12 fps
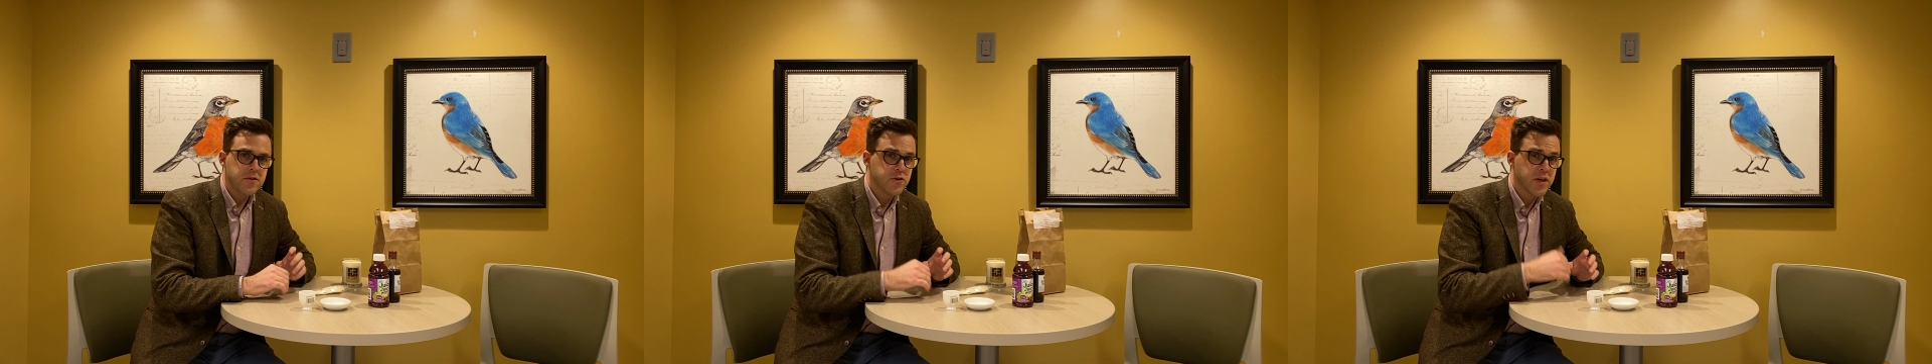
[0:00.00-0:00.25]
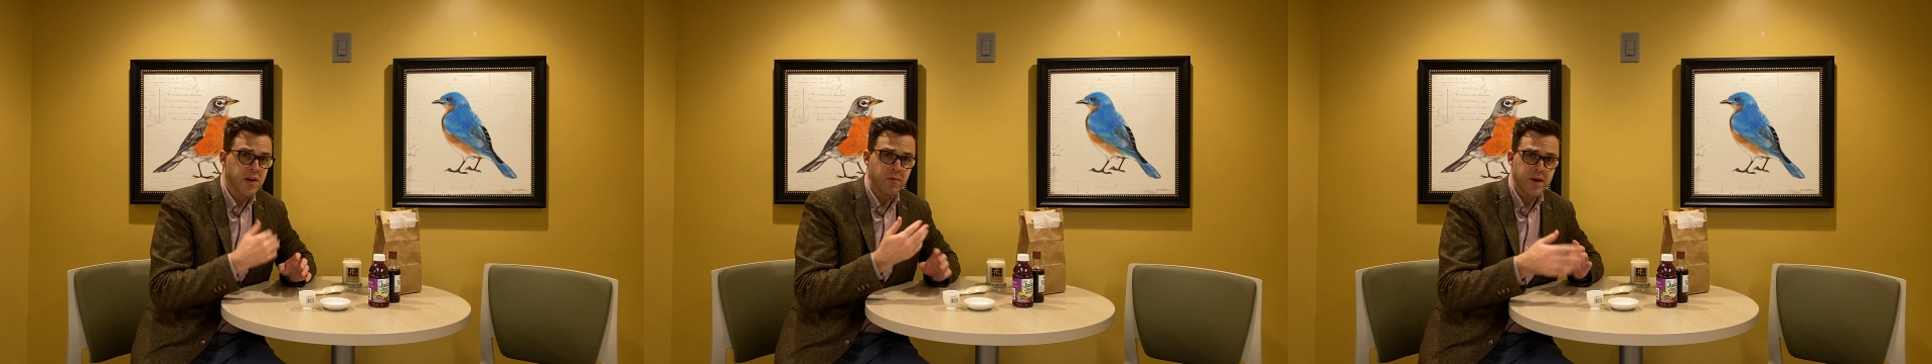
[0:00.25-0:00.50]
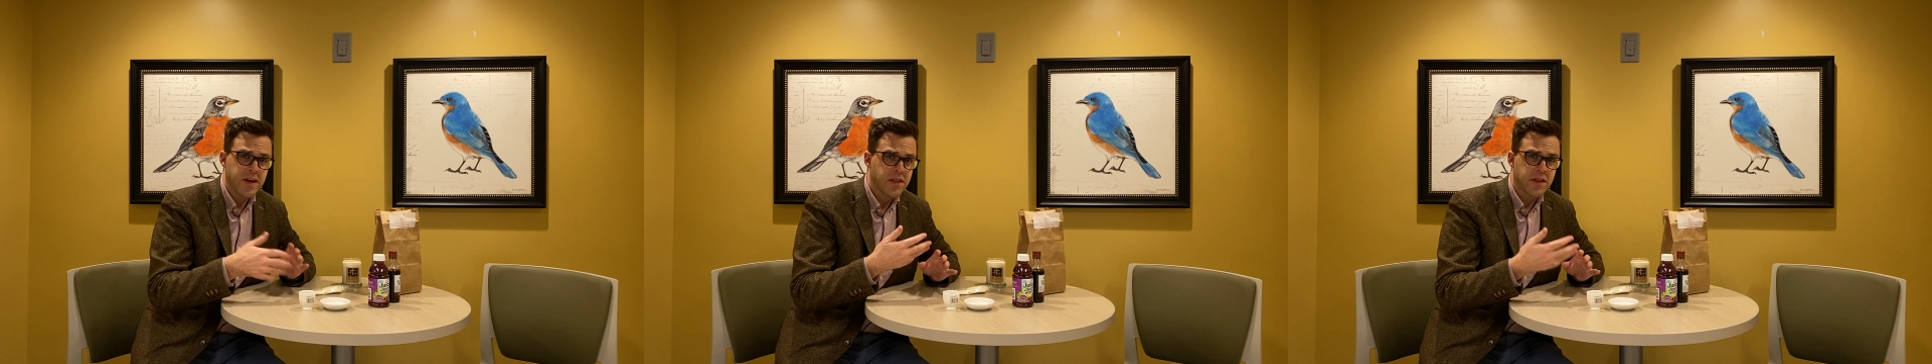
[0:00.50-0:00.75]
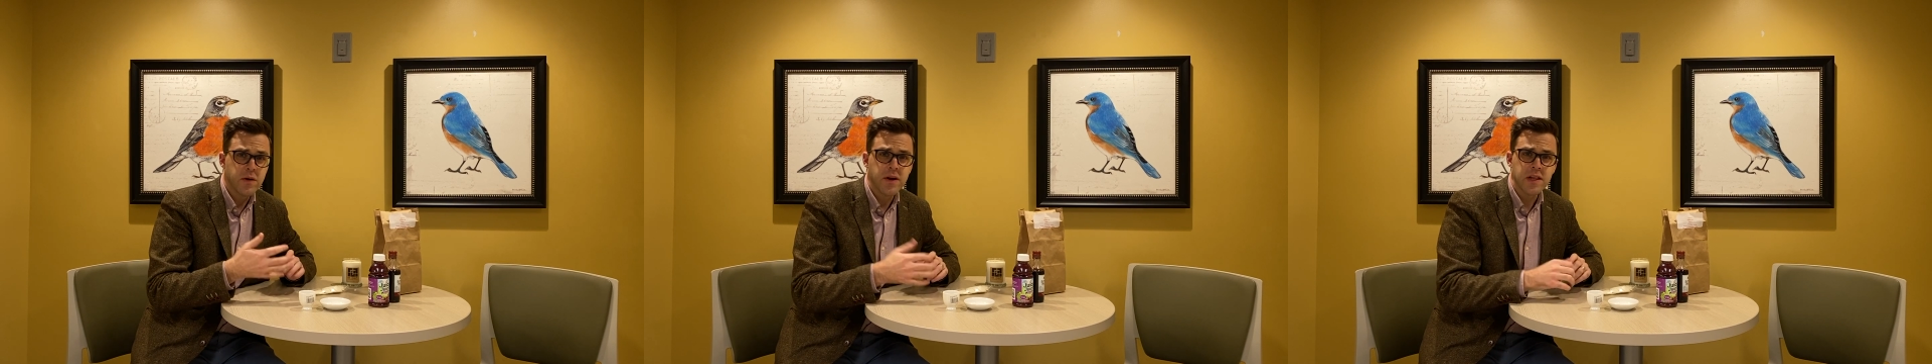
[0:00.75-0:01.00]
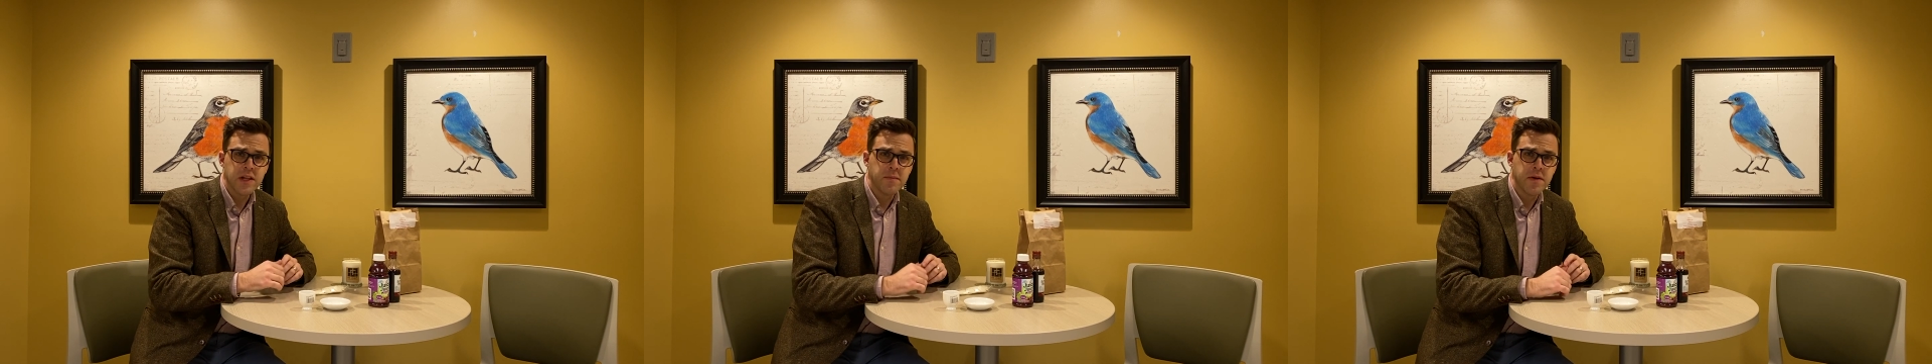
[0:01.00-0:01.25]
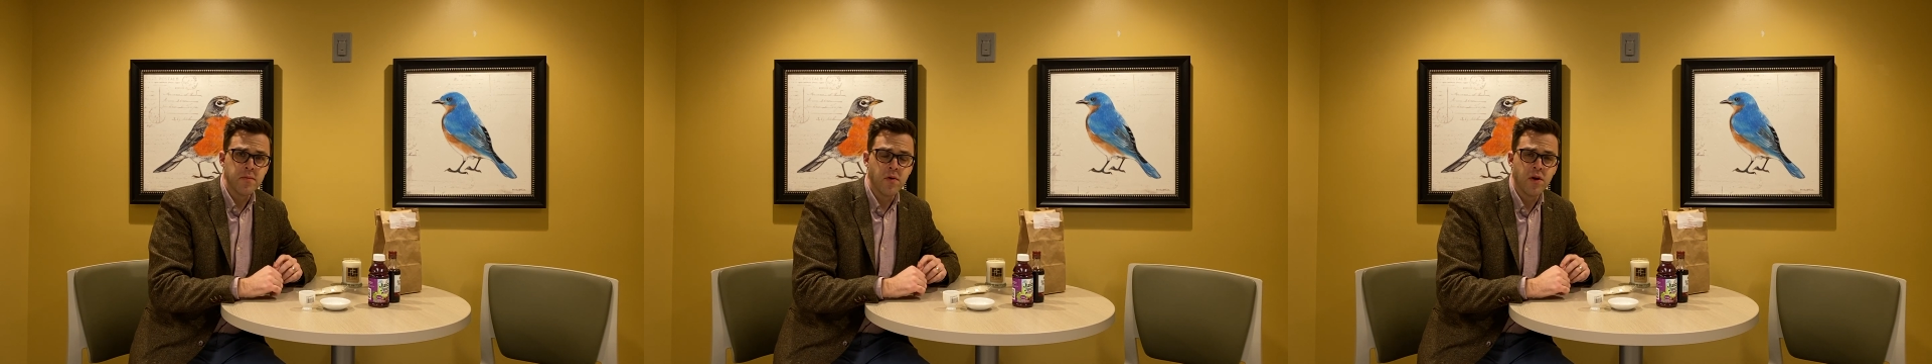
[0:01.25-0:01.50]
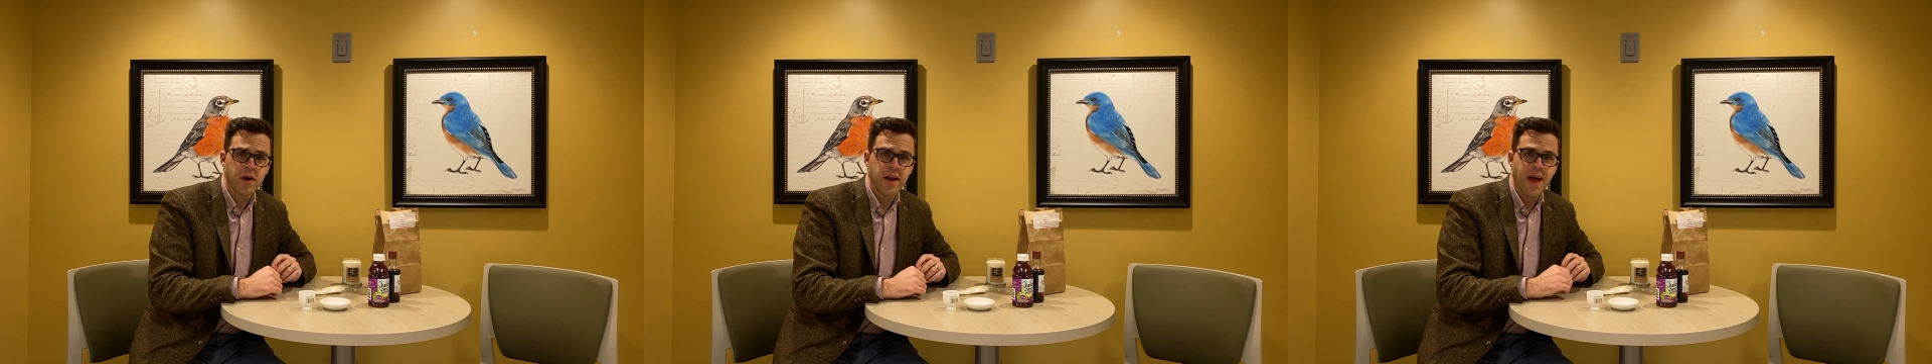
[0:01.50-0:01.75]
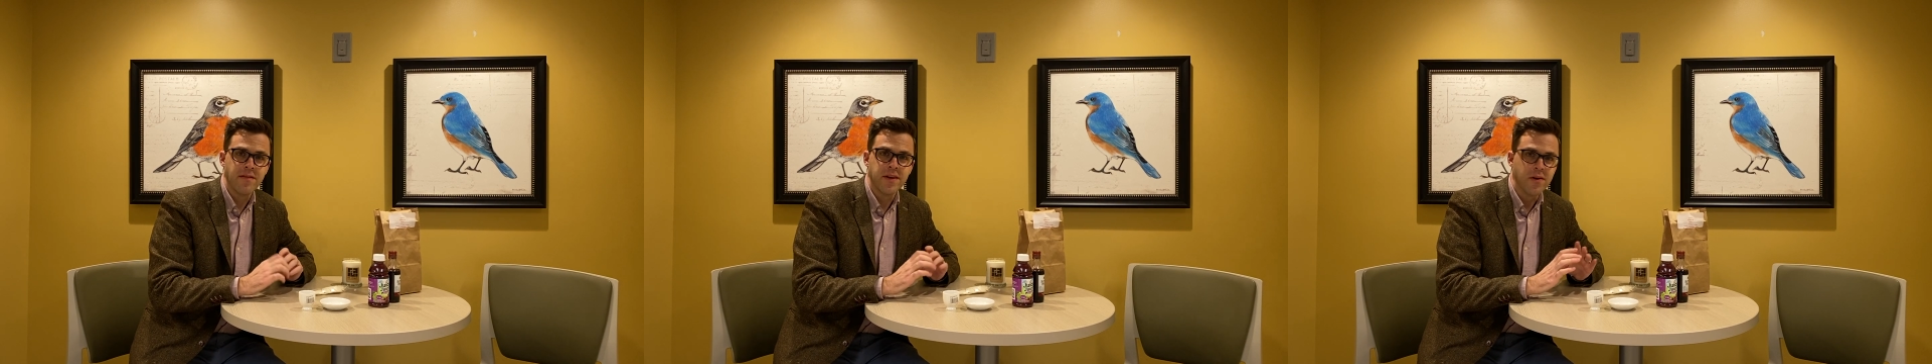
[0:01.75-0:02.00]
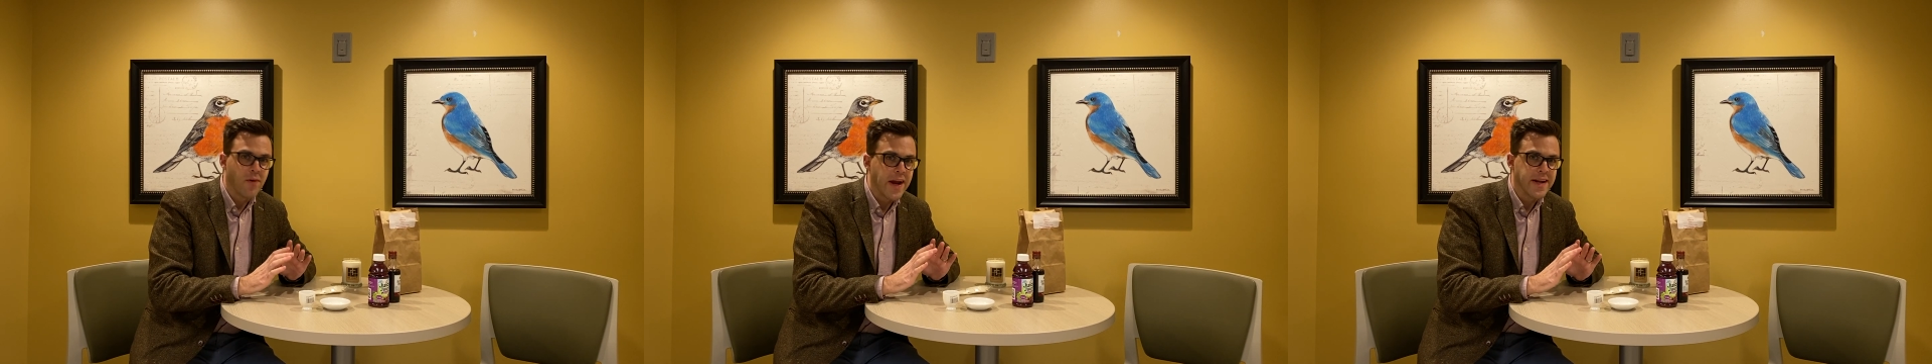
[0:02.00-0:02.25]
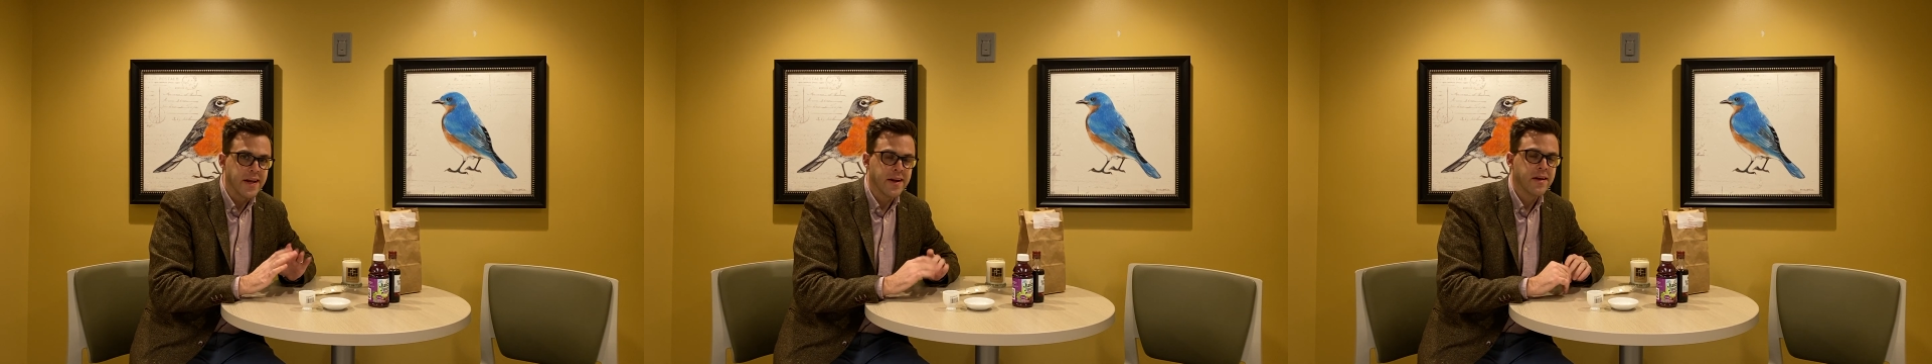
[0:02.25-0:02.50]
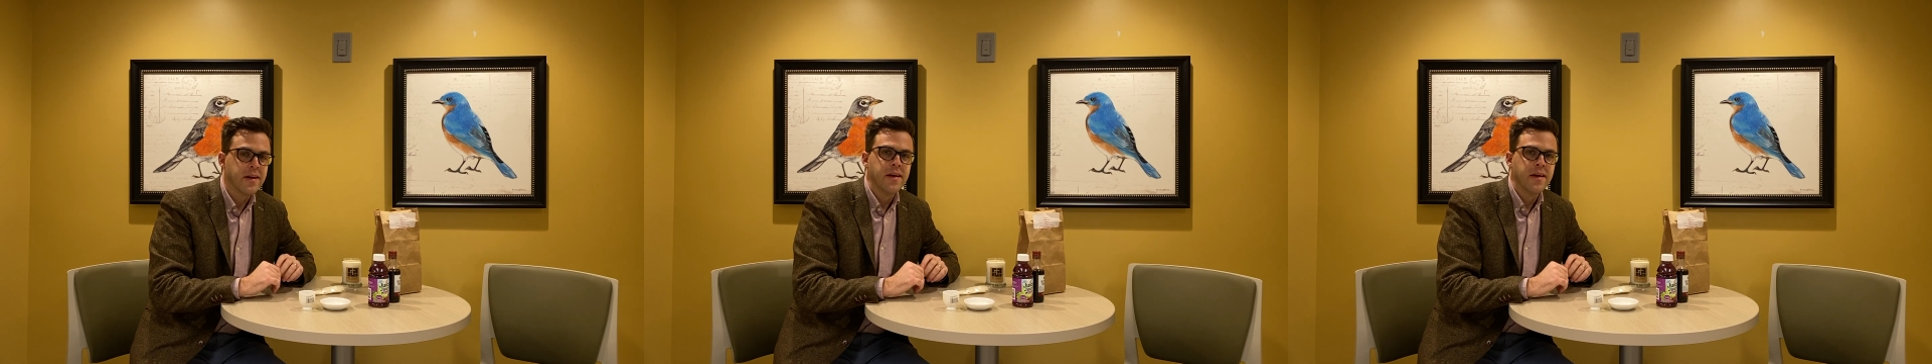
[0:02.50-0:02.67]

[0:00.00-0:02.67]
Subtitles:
so you can read through it a little bit more and have it in writing.